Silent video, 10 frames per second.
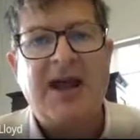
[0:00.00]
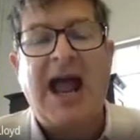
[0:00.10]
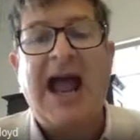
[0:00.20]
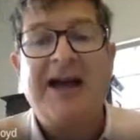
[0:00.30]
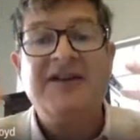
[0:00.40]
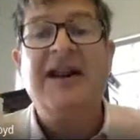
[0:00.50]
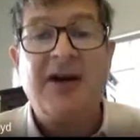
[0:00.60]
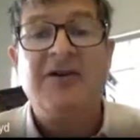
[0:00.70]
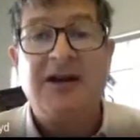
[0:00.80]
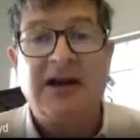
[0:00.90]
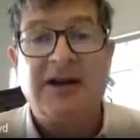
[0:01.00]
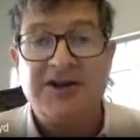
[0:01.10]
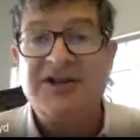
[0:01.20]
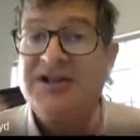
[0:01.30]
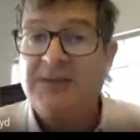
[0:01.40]
have inherently,
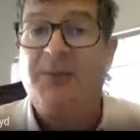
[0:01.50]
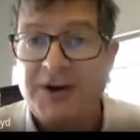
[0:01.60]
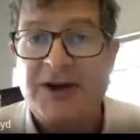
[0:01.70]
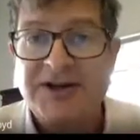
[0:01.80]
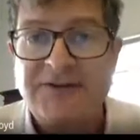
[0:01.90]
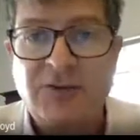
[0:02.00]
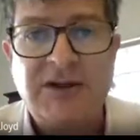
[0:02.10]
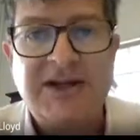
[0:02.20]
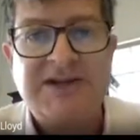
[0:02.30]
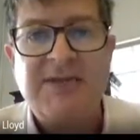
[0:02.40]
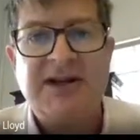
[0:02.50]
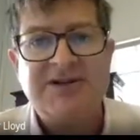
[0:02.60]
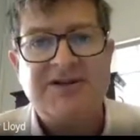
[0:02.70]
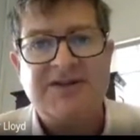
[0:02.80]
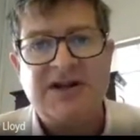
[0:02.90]
that is the product of all these
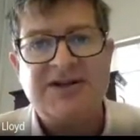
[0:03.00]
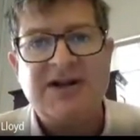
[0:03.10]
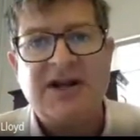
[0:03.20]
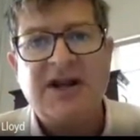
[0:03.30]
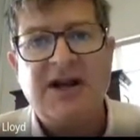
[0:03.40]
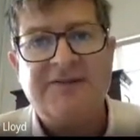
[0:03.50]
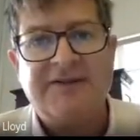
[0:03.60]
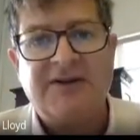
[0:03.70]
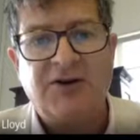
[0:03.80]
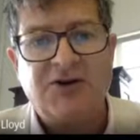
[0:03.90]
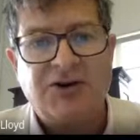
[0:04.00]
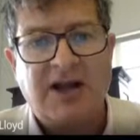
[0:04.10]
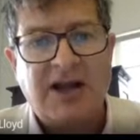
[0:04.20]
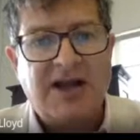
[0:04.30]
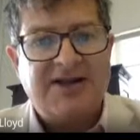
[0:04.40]
millions of years of evolution.
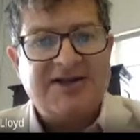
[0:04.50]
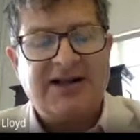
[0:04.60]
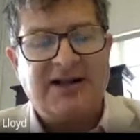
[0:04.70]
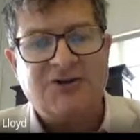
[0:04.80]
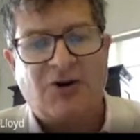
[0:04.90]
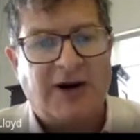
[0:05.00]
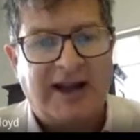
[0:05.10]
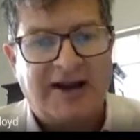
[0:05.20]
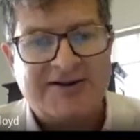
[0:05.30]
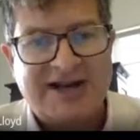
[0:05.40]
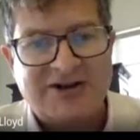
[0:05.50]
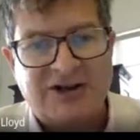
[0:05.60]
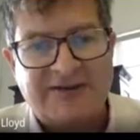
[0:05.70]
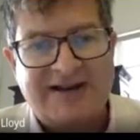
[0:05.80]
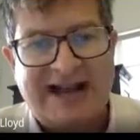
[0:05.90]
This little drawing here is
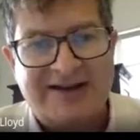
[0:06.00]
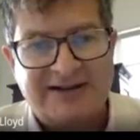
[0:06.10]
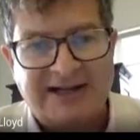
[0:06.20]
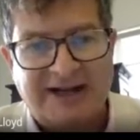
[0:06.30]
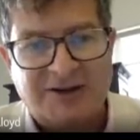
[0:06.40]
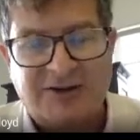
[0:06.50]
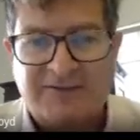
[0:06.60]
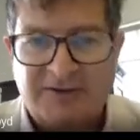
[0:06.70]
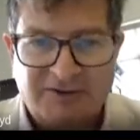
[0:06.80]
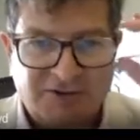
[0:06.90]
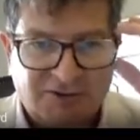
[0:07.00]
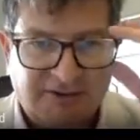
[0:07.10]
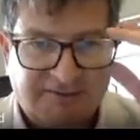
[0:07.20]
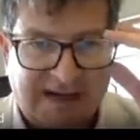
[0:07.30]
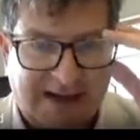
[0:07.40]
actually of Caldi. I don't know if you know the story
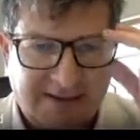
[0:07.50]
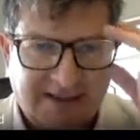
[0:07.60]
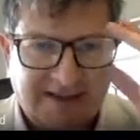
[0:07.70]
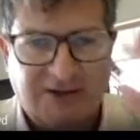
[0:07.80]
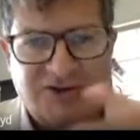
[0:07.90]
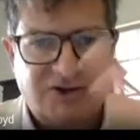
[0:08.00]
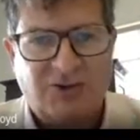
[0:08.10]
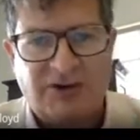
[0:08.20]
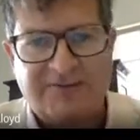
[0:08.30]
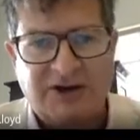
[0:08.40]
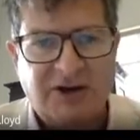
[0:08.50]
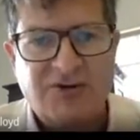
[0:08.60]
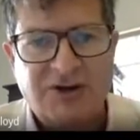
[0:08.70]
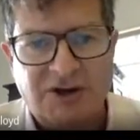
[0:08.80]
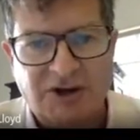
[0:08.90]
of Caldi, the story of the
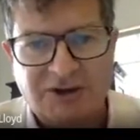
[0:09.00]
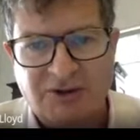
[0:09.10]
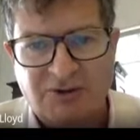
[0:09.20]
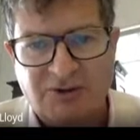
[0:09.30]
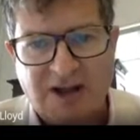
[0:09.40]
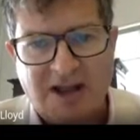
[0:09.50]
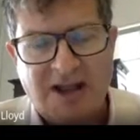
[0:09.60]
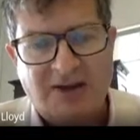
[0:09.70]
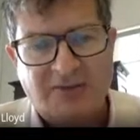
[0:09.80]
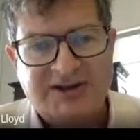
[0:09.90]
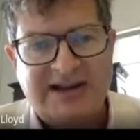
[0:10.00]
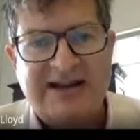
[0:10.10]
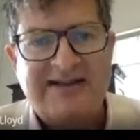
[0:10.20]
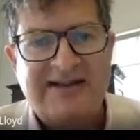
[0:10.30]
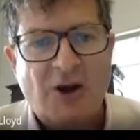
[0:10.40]
goat herder who was in
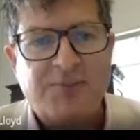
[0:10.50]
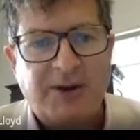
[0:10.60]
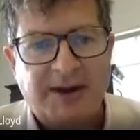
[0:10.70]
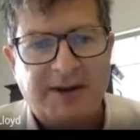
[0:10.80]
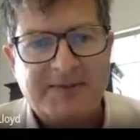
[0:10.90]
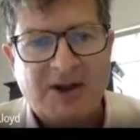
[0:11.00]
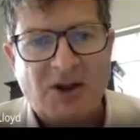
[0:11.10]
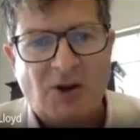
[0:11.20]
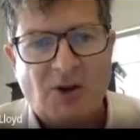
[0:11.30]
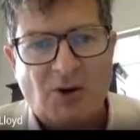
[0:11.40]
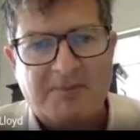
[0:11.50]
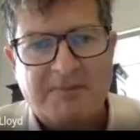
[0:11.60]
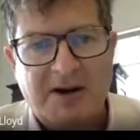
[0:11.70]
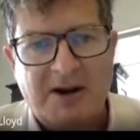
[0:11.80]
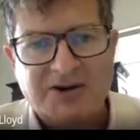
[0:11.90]
Ethiopia,
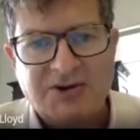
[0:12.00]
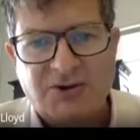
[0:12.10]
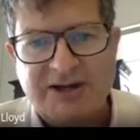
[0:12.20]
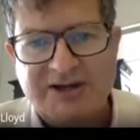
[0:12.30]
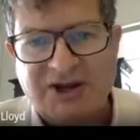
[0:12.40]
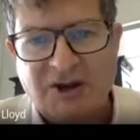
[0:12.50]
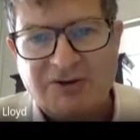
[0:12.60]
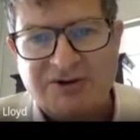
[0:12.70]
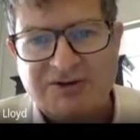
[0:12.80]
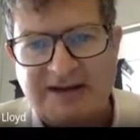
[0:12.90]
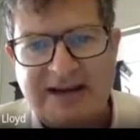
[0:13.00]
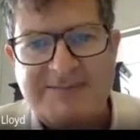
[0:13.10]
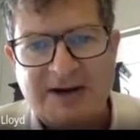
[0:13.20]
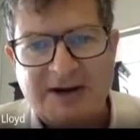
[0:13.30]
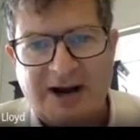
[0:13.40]
who saw his goats
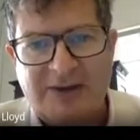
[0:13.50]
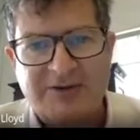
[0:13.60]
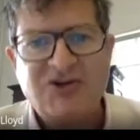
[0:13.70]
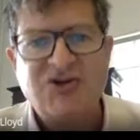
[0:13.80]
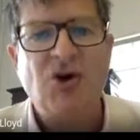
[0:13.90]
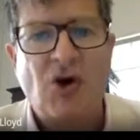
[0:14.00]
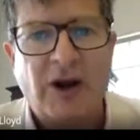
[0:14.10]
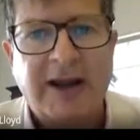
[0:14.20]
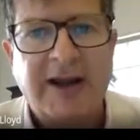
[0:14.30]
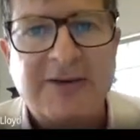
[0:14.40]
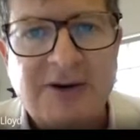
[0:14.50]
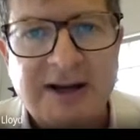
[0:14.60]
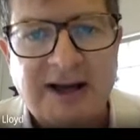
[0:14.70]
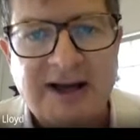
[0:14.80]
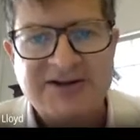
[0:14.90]
leaping around with joy, and he
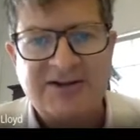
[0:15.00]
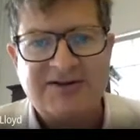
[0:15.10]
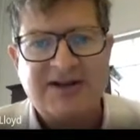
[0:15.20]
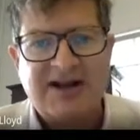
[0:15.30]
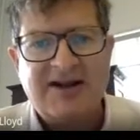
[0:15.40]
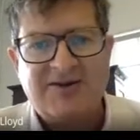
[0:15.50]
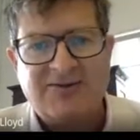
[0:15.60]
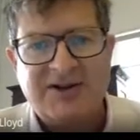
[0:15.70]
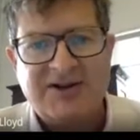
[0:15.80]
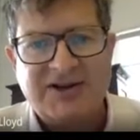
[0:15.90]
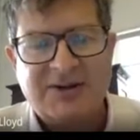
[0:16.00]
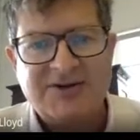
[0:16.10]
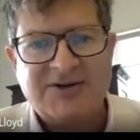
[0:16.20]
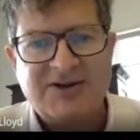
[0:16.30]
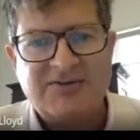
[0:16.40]
realized that the reason they were
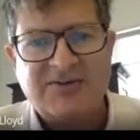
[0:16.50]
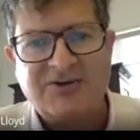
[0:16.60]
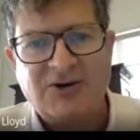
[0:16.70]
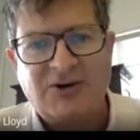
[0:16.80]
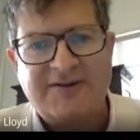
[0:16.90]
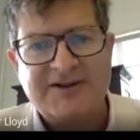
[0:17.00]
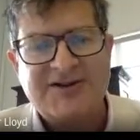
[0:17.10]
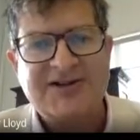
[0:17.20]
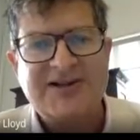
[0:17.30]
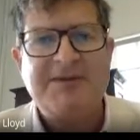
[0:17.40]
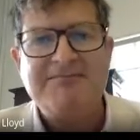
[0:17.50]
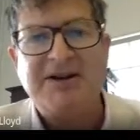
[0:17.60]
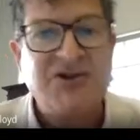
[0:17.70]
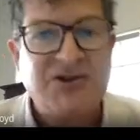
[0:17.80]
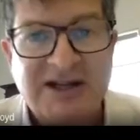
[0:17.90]
so joyful is because they'd been
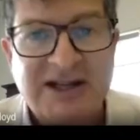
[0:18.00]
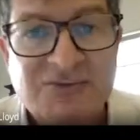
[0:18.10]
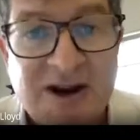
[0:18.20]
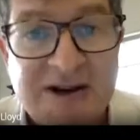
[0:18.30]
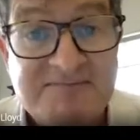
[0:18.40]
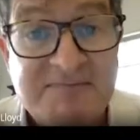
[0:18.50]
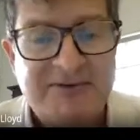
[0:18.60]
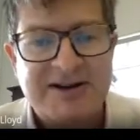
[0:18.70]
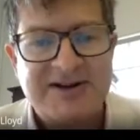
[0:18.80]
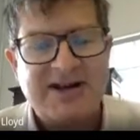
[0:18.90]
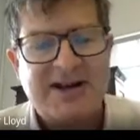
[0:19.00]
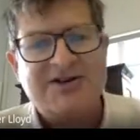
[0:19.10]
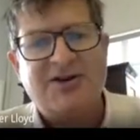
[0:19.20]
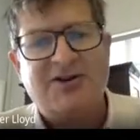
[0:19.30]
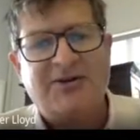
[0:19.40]
munching these red berries.
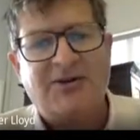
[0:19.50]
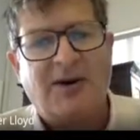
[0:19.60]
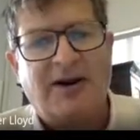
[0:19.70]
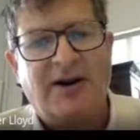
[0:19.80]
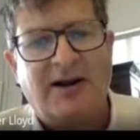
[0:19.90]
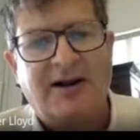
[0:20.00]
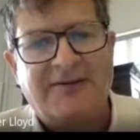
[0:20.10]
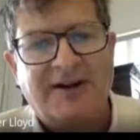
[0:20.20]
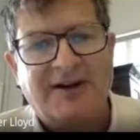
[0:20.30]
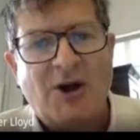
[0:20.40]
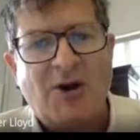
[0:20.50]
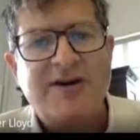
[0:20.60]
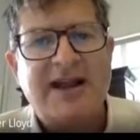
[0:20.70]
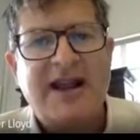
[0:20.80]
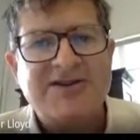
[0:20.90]
So he thought, well, I'll have a go.
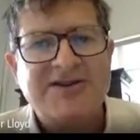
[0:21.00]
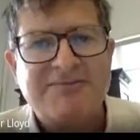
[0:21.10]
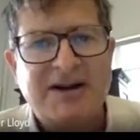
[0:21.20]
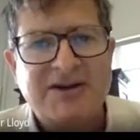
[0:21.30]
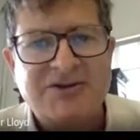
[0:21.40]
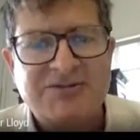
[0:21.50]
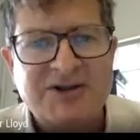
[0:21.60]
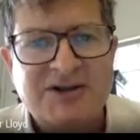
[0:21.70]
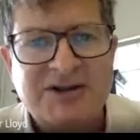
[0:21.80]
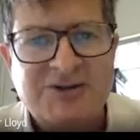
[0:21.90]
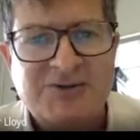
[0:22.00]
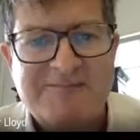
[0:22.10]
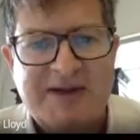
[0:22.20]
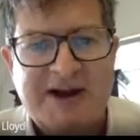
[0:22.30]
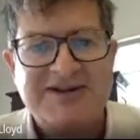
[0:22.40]
And he had some munch these
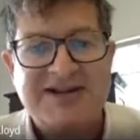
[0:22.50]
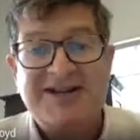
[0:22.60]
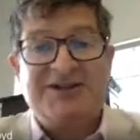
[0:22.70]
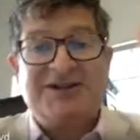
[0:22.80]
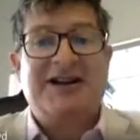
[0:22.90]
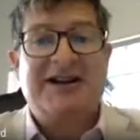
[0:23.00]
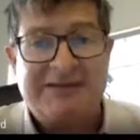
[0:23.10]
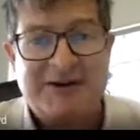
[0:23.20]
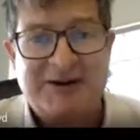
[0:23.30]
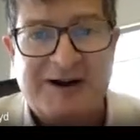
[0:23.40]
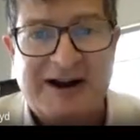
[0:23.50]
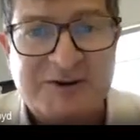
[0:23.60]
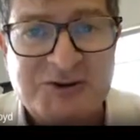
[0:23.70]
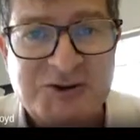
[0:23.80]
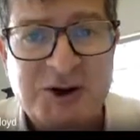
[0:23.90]
red berries, and he started leaping around
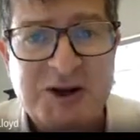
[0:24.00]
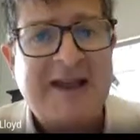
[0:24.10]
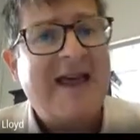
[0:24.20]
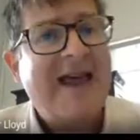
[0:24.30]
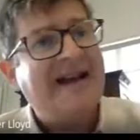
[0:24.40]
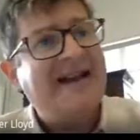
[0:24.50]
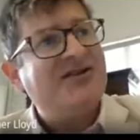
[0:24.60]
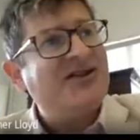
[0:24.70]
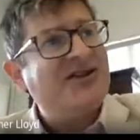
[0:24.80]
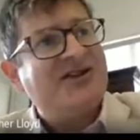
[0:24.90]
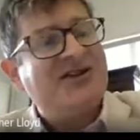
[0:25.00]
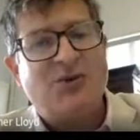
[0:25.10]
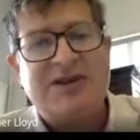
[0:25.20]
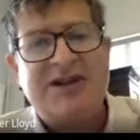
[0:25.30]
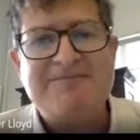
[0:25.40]
with joy. And in the distance
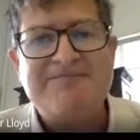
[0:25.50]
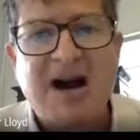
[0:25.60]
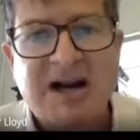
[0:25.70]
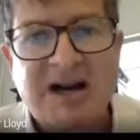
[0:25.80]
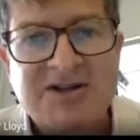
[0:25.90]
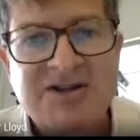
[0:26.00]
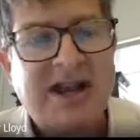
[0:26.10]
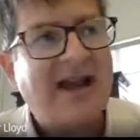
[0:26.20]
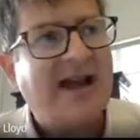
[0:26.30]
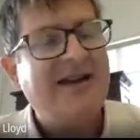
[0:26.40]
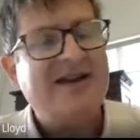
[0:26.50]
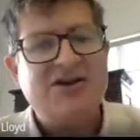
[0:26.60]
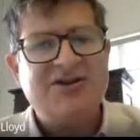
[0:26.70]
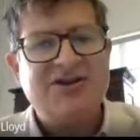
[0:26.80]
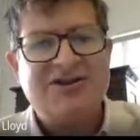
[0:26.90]
were these monks, and they
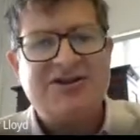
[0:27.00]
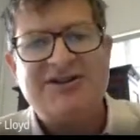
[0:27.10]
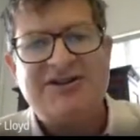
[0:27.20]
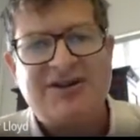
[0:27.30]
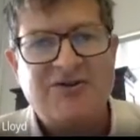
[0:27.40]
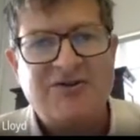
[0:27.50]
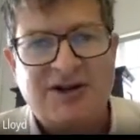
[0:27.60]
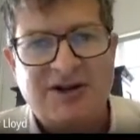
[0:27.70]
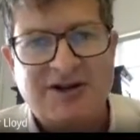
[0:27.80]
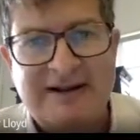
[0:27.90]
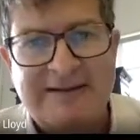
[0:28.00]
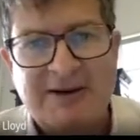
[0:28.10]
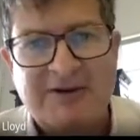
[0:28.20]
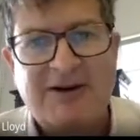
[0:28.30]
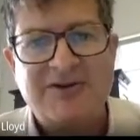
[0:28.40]
noticed this goat herder
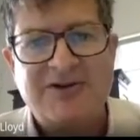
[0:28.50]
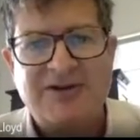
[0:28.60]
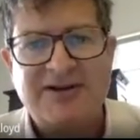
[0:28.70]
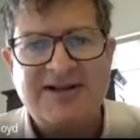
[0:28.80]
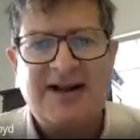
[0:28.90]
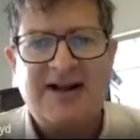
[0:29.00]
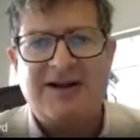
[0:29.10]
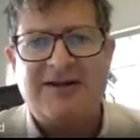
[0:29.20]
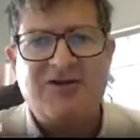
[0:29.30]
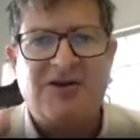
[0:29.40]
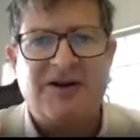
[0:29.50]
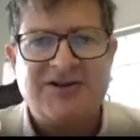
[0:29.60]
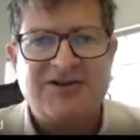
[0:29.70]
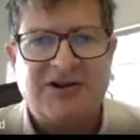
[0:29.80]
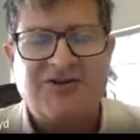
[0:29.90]
leaping around with joy. And I said, how come you're
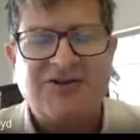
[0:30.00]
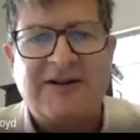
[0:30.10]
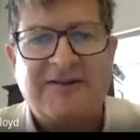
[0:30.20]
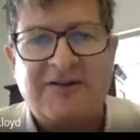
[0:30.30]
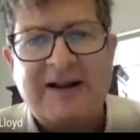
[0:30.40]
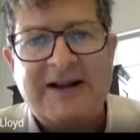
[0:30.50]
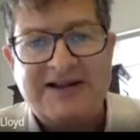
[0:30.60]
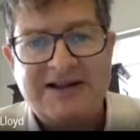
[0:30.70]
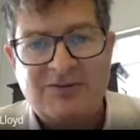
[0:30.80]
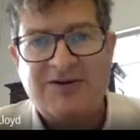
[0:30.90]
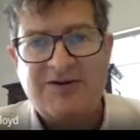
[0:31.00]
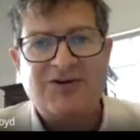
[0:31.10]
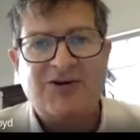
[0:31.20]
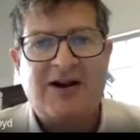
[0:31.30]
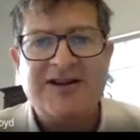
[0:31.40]
looking so cheerful? He said, well, you've got to
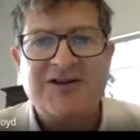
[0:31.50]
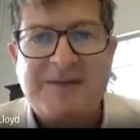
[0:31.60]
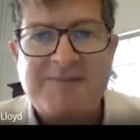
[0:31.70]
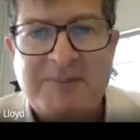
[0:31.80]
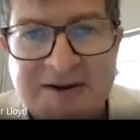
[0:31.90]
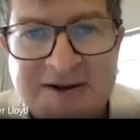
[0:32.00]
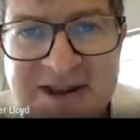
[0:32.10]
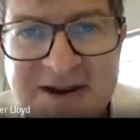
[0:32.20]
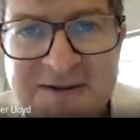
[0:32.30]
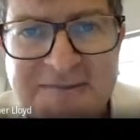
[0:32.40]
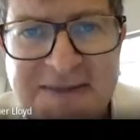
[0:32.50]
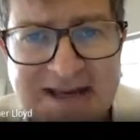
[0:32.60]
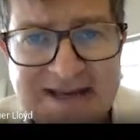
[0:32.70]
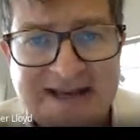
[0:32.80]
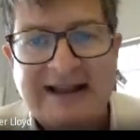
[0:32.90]
try these red berries. They're
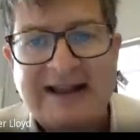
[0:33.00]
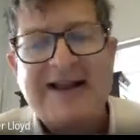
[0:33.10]
amazing.